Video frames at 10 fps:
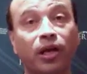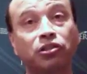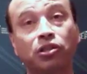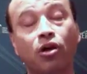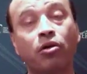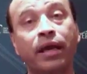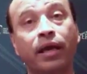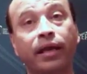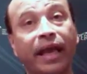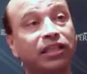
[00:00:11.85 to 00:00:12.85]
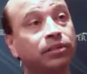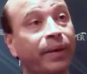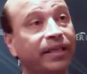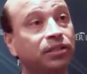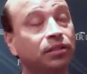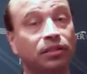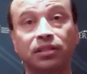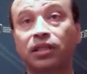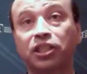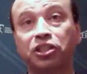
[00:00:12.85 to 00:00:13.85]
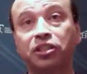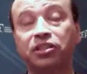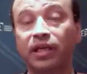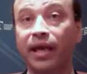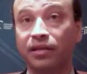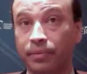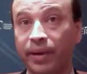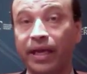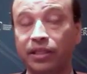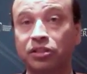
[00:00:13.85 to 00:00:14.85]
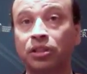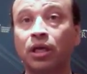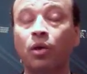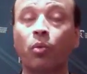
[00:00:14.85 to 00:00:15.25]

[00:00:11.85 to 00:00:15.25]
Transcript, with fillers: but also case-based discussions and debates